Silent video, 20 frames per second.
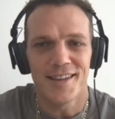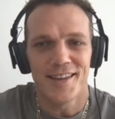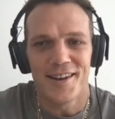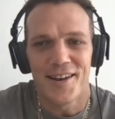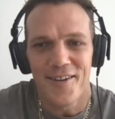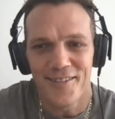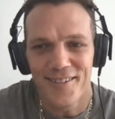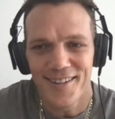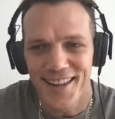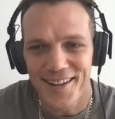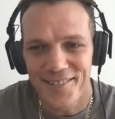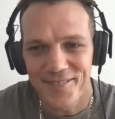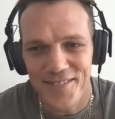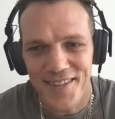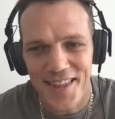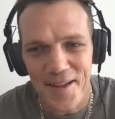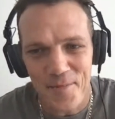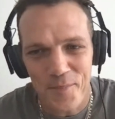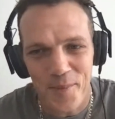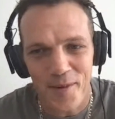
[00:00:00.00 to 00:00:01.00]
you know, like
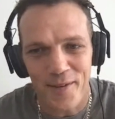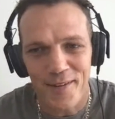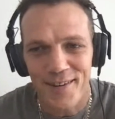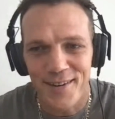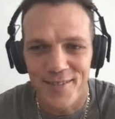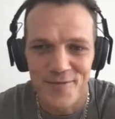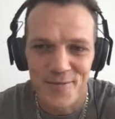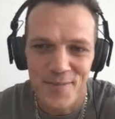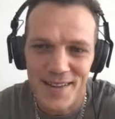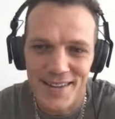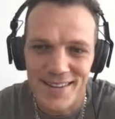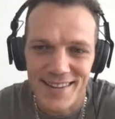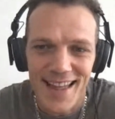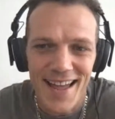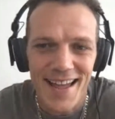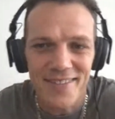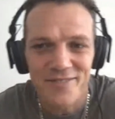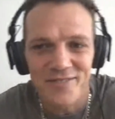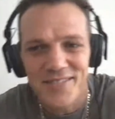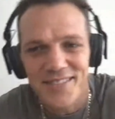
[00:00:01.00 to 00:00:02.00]
for that period of my
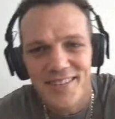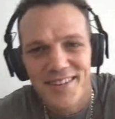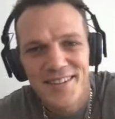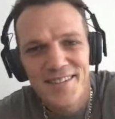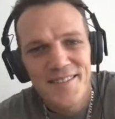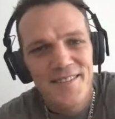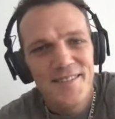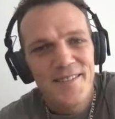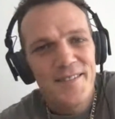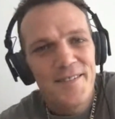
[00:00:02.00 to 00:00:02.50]
life.